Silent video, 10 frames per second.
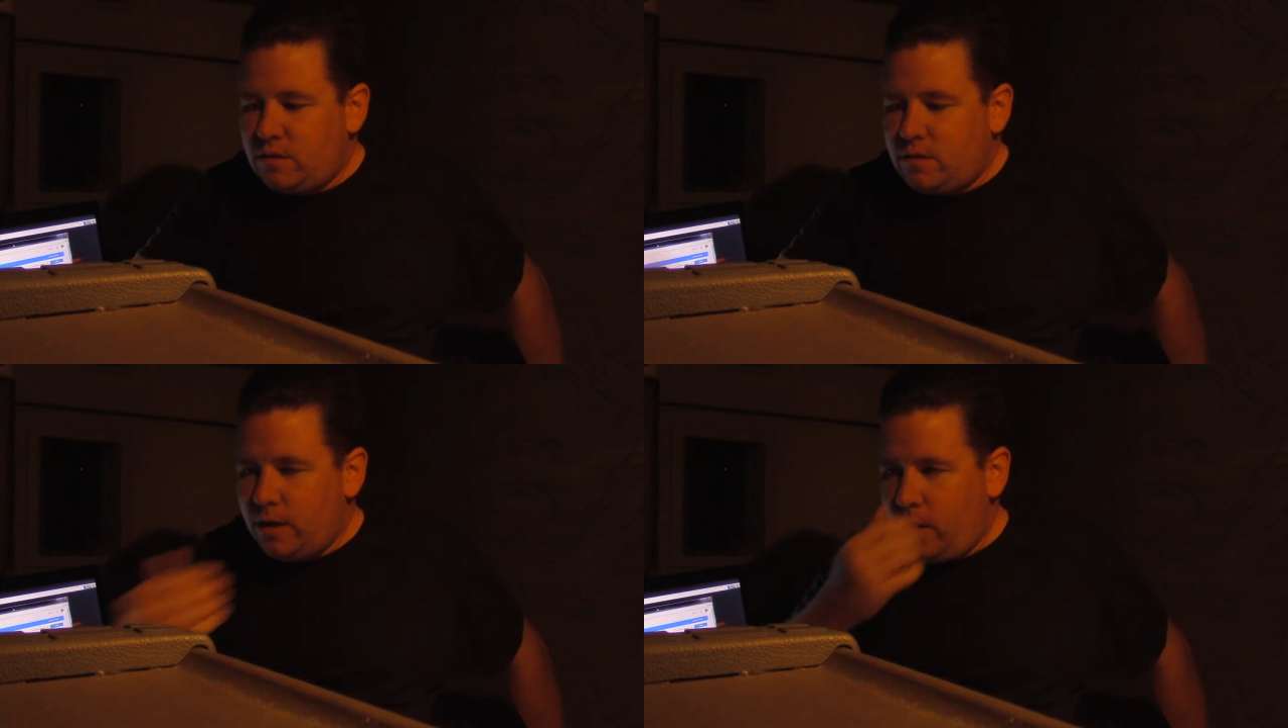
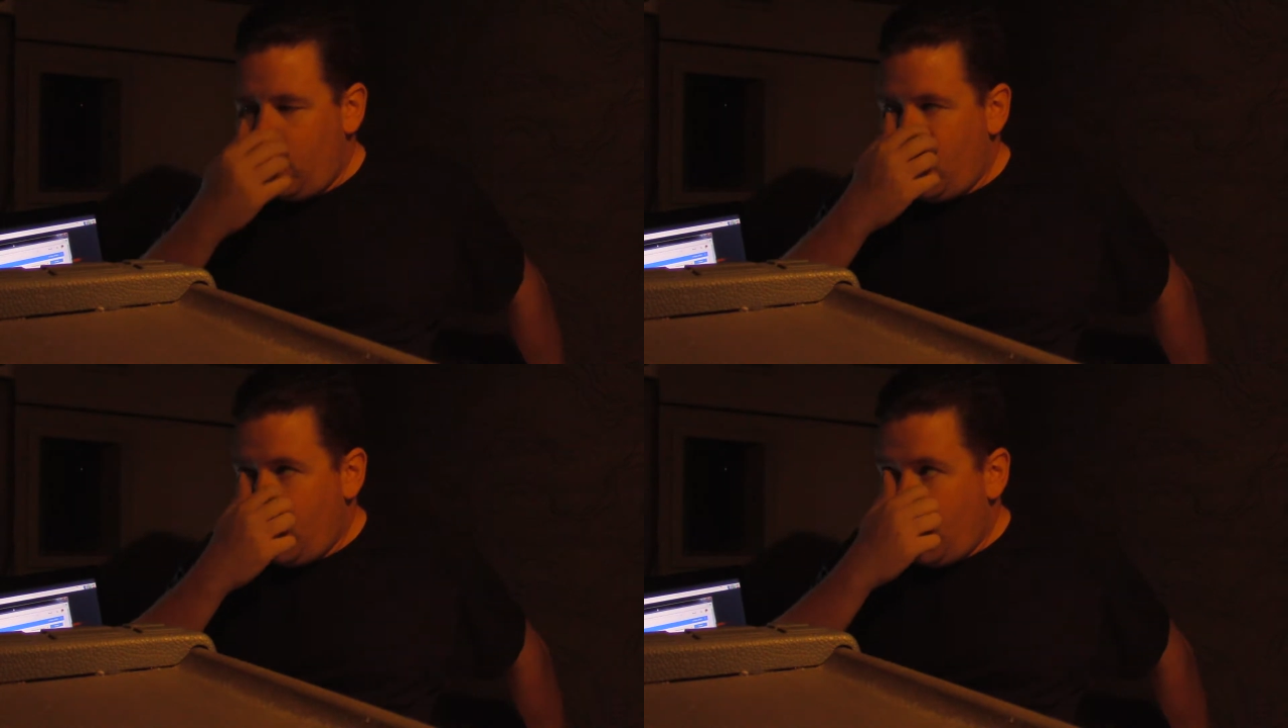you know,
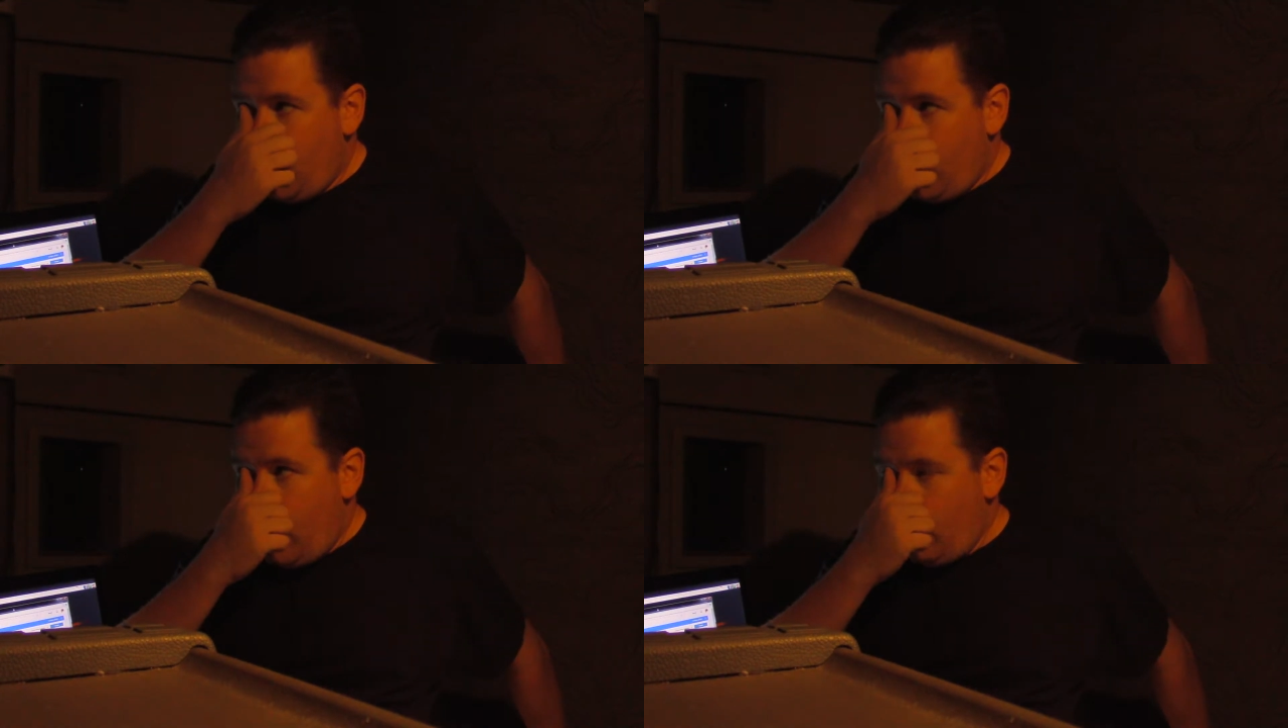
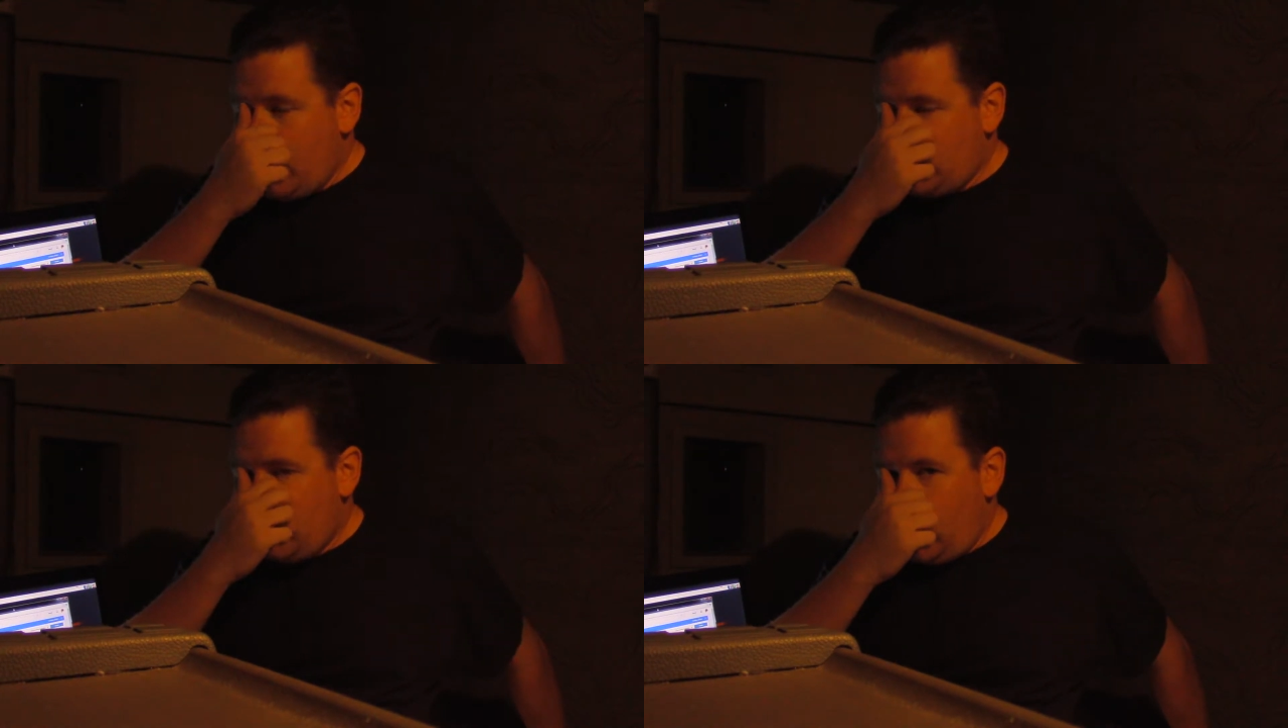I'm
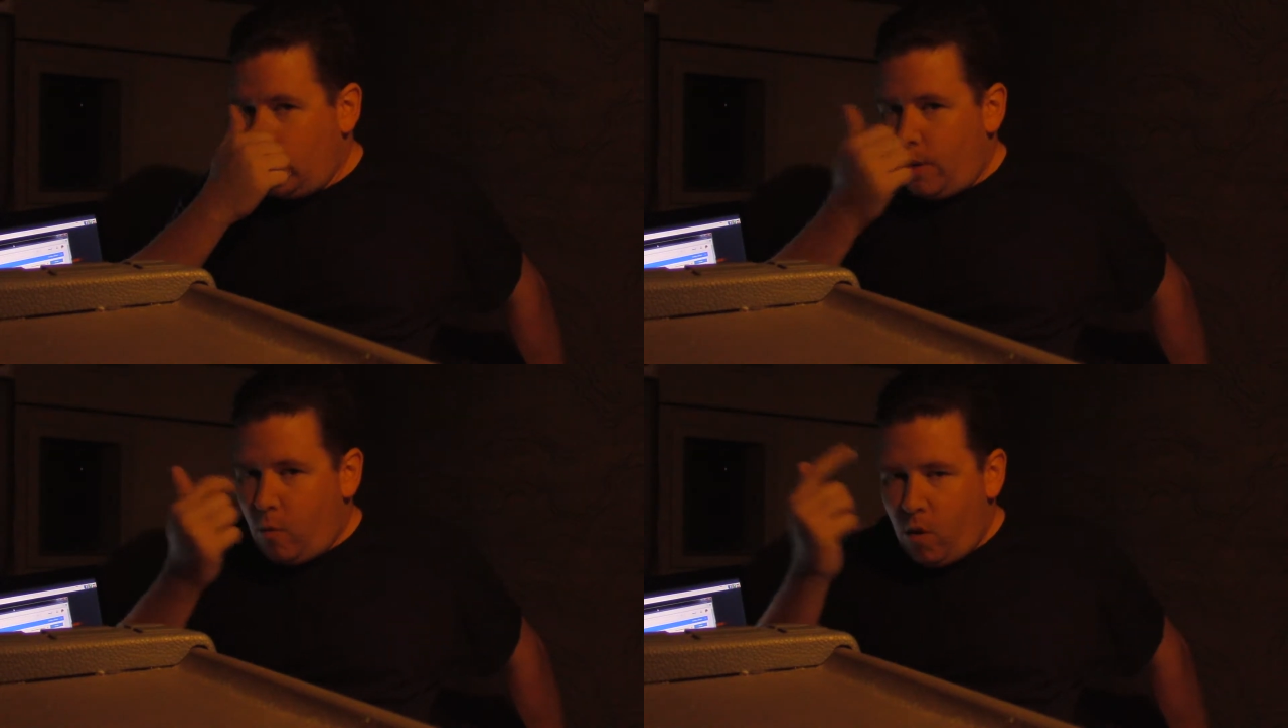not talking
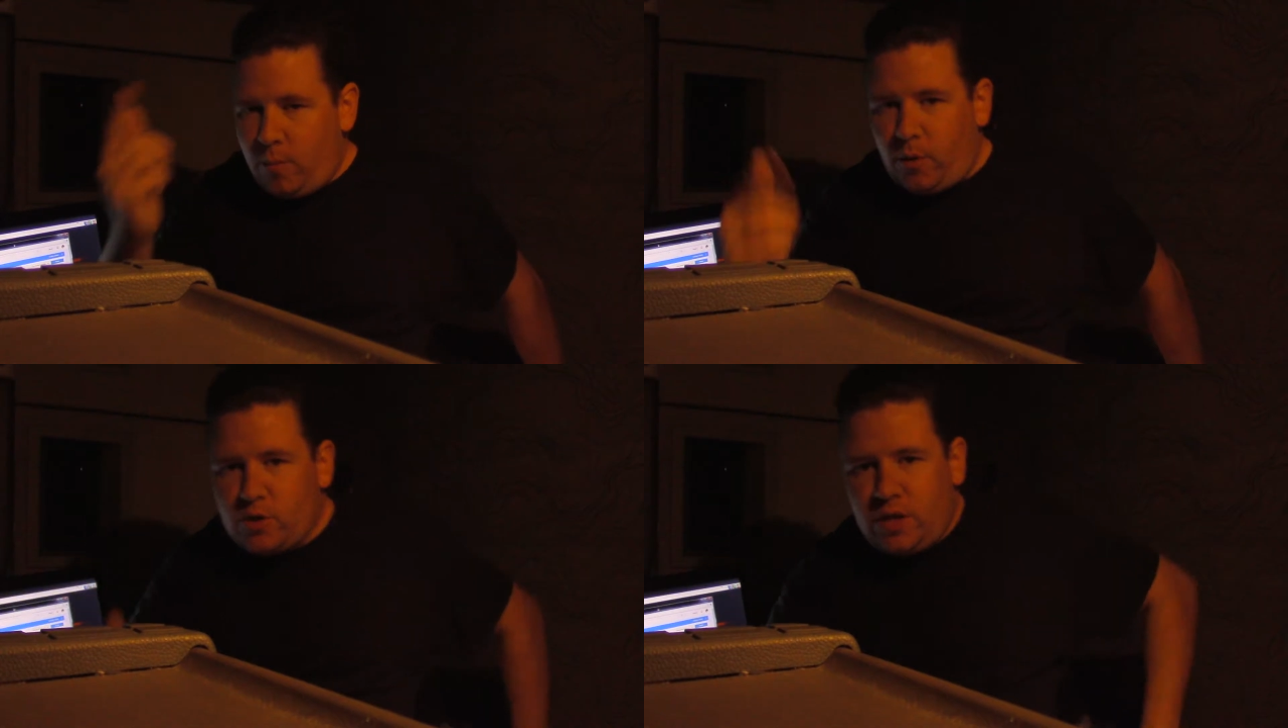about one
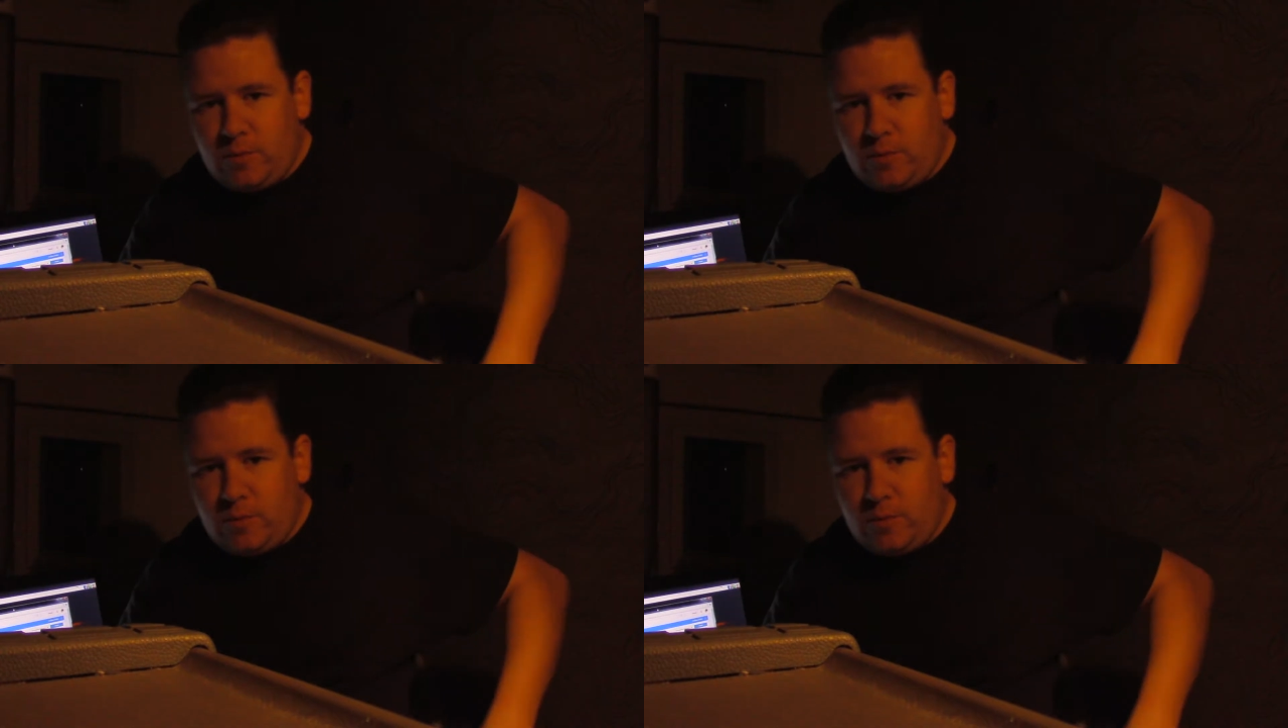person.